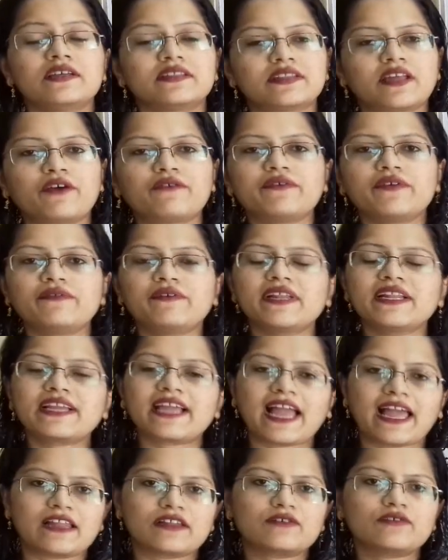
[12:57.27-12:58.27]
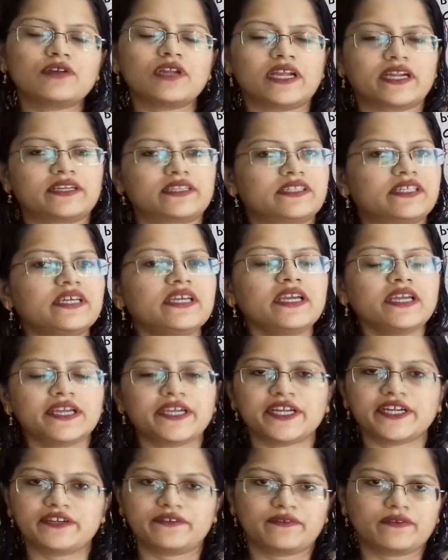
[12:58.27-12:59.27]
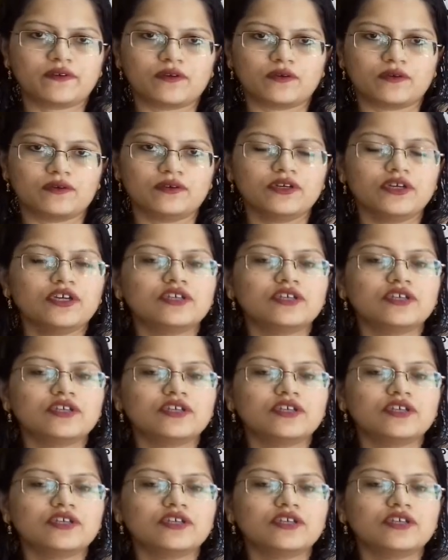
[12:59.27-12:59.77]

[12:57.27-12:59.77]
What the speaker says: Now we will calculate the heat flow.